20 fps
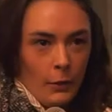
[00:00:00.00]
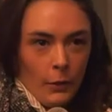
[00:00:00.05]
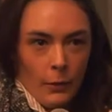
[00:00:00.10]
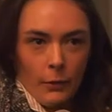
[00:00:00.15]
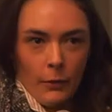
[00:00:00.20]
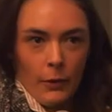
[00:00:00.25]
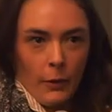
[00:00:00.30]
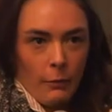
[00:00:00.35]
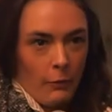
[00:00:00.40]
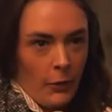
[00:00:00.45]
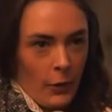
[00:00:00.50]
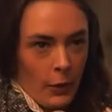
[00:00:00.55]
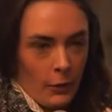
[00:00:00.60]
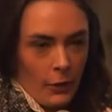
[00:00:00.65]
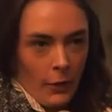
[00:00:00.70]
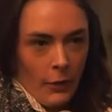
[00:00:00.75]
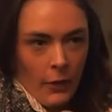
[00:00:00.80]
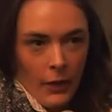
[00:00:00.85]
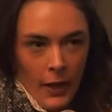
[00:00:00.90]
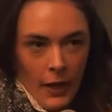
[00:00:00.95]
you from
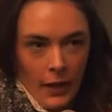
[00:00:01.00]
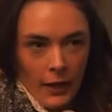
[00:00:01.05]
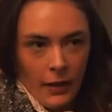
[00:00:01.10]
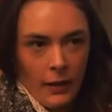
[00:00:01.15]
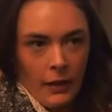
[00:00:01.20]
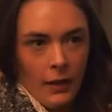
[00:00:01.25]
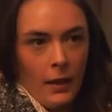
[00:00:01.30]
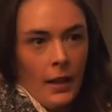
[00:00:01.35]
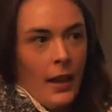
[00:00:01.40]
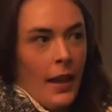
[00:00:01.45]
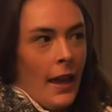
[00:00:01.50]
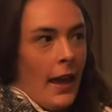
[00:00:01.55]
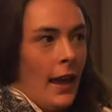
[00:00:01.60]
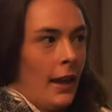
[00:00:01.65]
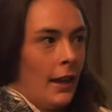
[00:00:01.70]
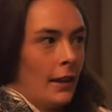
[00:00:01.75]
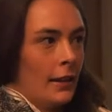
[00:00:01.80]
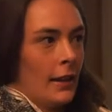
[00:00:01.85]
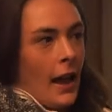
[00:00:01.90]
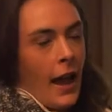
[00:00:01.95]
Future Think
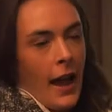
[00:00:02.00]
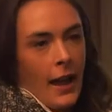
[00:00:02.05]
and